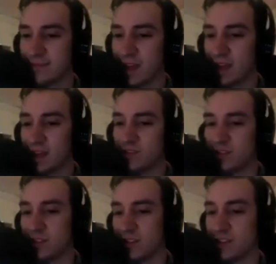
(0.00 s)
It's really easy
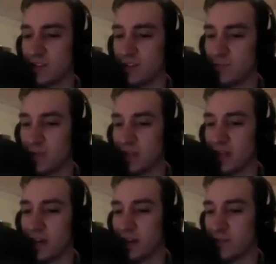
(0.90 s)
to tell if you played
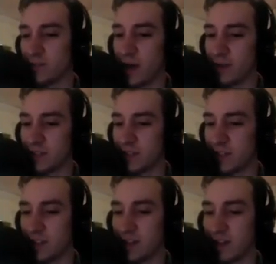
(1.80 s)
land. At the bottom it says
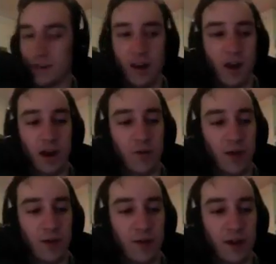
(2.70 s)
land. Oh,
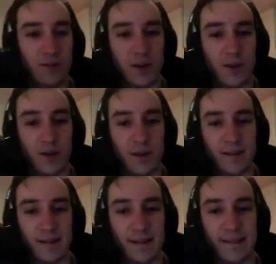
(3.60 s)
right.
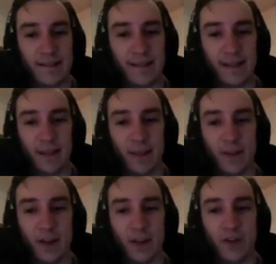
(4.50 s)
Yeah, I mean,
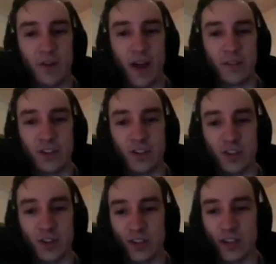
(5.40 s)
you don't have to just look at the
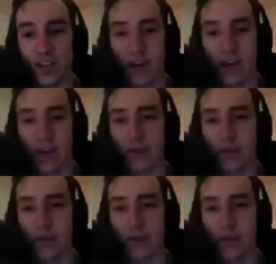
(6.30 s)
chat. I know.